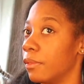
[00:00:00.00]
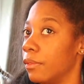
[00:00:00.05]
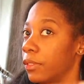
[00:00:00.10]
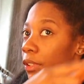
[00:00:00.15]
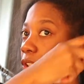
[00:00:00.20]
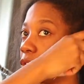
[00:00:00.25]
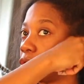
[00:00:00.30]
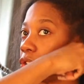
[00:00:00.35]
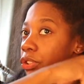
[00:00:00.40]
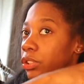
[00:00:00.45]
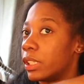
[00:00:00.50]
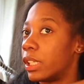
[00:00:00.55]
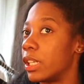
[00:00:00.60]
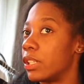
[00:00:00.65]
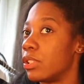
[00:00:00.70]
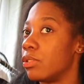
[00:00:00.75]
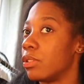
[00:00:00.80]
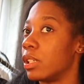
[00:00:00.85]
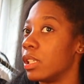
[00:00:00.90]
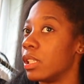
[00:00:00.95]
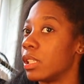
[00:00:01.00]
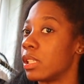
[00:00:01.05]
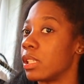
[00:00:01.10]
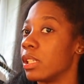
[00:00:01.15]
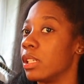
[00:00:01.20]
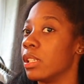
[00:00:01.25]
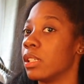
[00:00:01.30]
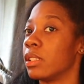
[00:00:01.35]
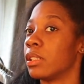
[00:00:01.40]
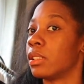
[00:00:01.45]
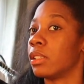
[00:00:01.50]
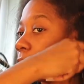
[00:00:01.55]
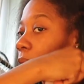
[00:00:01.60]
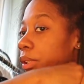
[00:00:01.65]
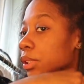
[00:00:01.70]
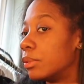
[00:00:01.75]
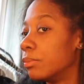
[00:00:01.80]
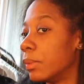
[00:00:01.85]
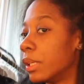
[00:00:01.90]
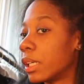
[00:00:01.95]
V straight as you can see
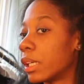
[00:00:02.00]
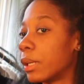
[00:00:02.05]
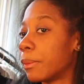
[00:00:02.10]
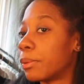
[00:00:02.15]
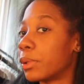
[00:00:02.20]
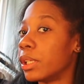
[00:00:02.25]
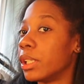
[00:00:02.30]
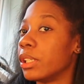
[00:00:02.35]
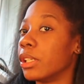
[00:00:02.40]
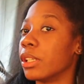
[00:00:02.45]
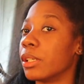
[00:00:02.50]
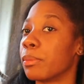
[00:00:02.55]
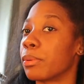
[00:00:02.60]
we're making pretty good